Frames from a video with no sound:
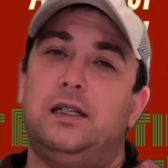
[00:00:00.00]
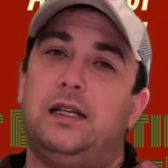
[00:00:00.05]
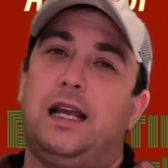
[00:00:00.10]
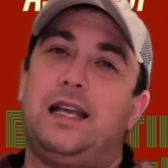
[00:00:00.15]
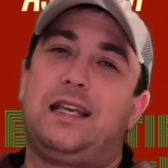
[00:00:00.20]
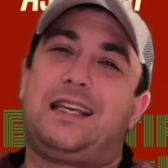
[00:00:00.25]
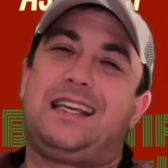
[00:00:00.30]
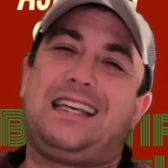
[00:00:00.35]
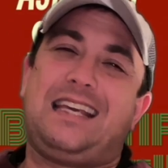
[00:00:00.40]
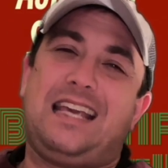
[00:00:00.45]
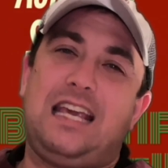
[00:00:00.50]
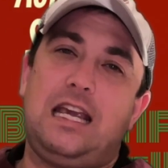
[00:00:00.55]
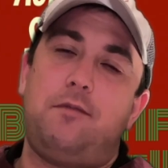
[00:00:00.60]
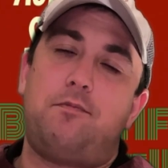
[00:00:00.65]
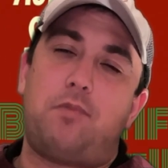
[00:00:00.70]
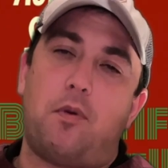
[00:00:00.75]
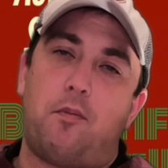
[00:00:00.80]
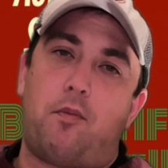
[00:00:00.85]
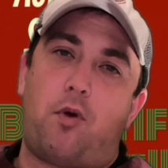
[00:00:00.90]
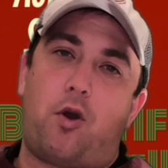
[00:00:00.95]
and
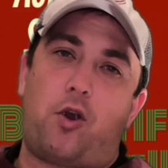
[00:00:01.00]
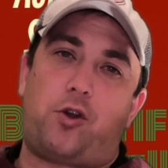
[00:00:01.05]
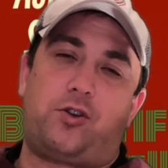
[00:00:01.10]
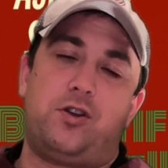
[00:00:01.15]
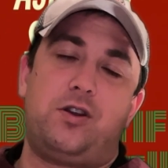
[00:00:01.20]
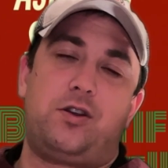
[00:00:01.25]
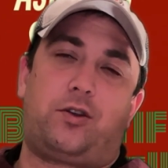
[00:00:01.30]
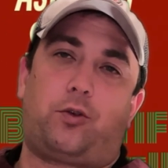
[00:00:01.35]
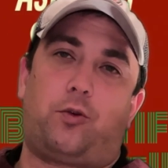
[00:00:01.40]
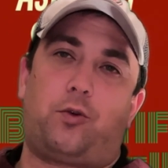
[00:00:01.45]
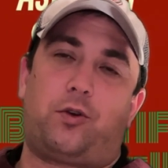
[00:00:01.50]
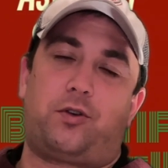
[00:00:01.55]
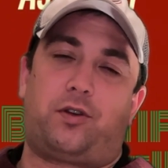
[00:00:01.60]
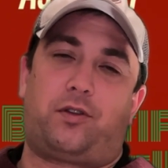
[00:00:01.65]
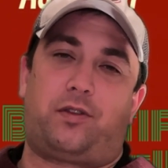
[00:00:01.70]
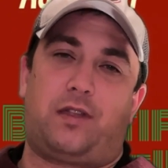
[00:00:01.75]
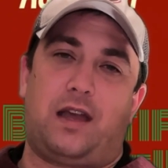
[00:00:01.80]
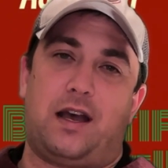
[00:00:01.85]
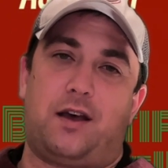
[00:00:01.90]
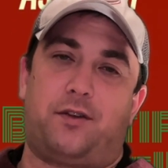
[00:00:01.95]
keep marching towards
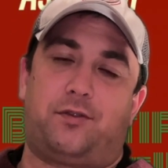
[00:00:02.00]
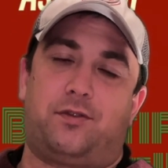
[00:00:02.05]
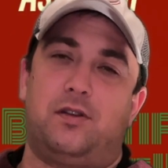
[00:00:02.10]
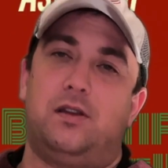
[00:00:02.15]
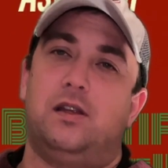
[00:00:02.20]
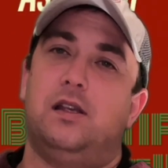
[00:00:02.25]
1,000.